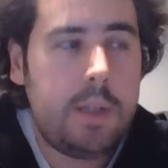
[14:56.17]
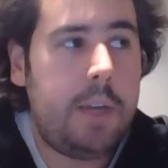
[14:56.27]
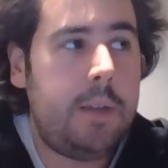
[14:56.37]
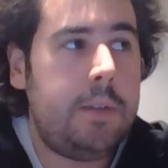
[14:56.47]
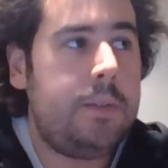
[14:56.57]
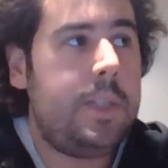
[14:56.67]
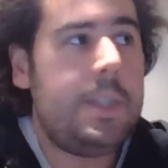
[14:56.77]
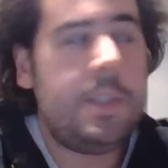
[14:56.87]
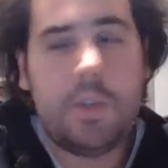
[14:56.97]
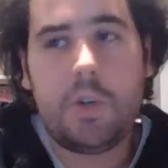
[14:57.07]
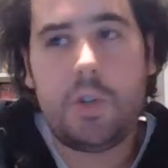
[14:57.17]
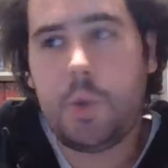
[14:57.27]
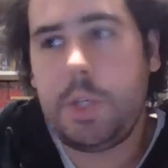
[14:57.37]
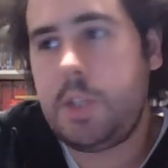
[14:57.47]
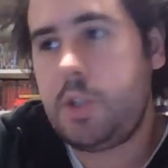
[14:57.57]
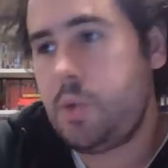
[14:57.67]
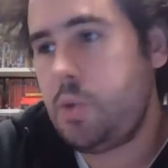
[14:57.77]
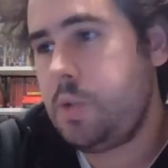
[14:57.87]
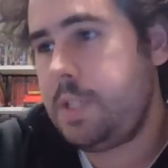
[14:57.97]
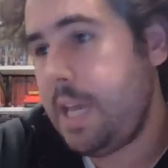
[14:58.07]
and it is your duty
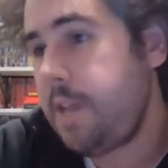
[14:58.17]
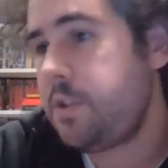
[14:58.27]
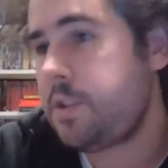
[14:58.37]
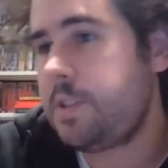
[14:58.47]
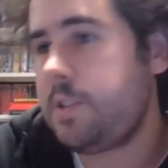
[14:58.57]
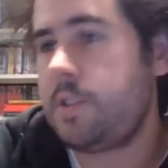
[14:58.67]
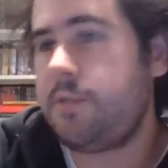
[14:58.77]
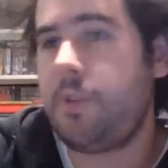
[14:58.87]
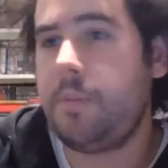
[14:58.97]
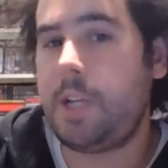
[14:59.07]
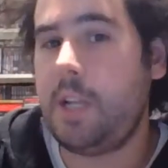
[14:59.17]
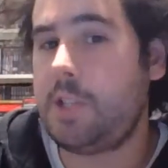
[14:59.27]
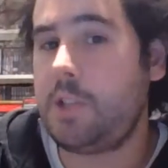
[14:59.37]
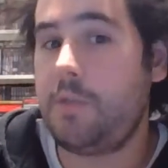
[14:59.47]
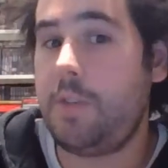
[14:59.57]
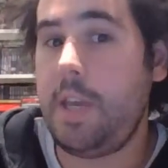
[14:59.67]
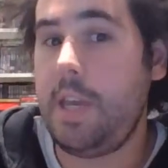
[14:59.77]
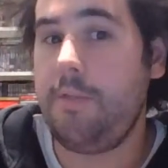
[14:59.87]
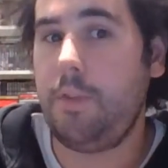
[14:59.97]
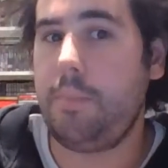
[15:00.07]
to save your sister from the clutches of the
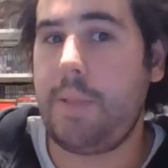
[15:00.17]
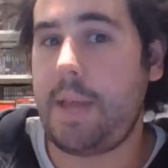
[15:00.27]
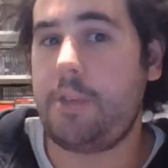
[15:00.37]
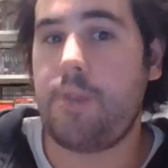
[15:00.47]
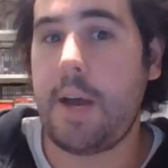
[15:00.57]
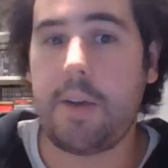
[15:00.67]
evil Black Dragon